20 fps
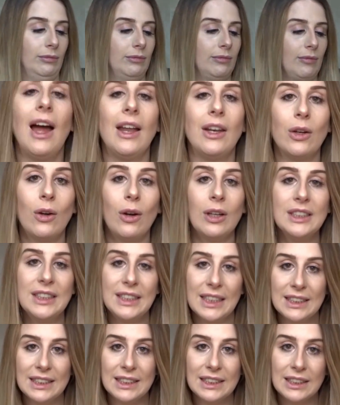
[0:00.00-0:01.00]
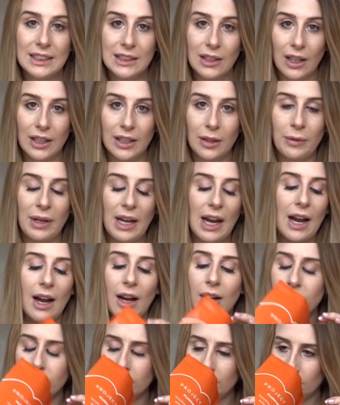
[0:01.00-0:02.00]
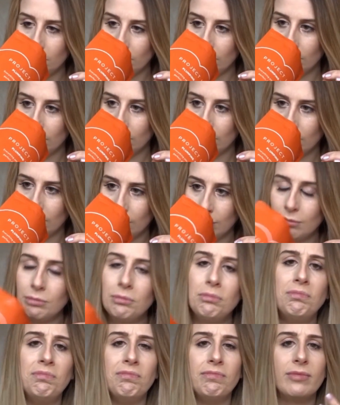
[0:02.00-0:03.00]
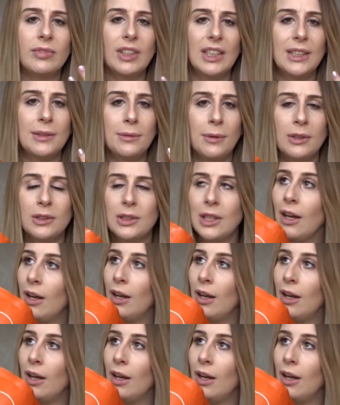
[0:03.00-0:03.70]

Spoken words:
and the contents inside that we have, it smells